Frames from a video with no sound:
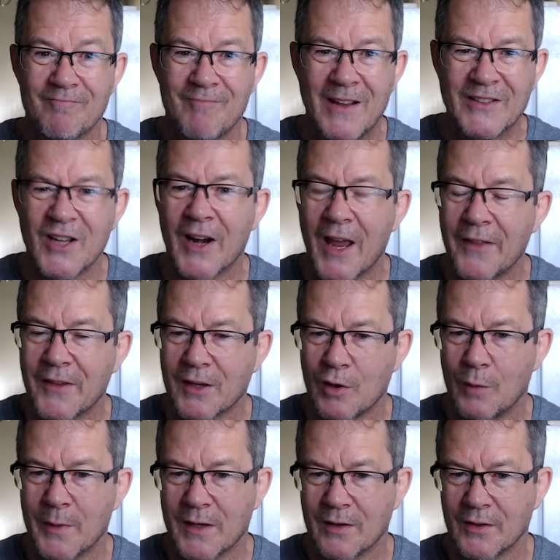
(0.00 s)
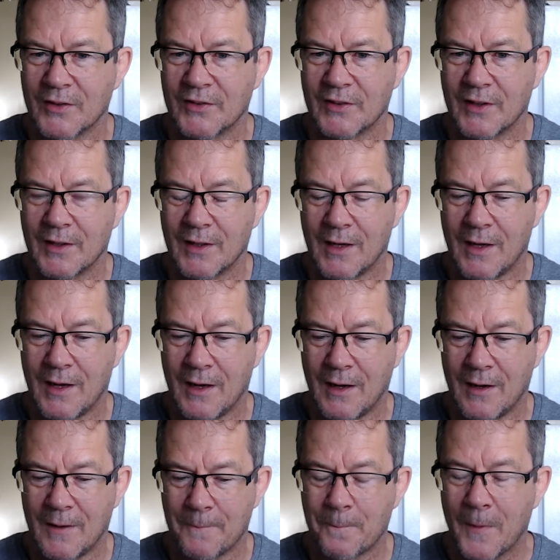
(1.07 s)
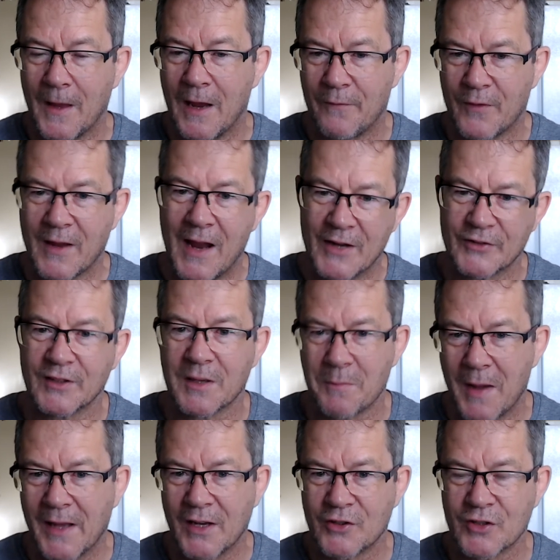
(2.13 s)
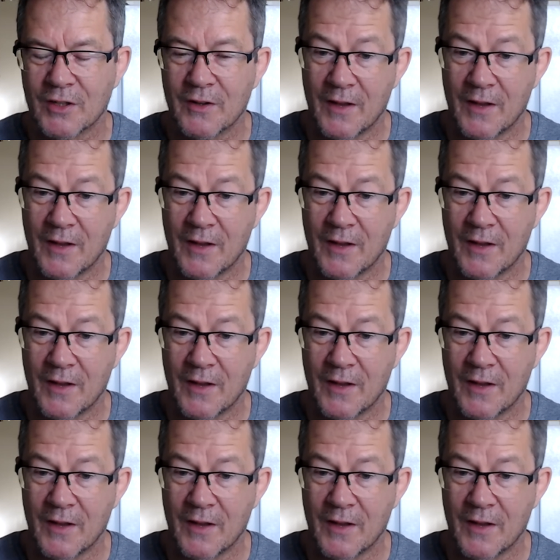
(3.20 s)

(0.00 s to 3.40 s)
it's unethical, because if they actually manage it,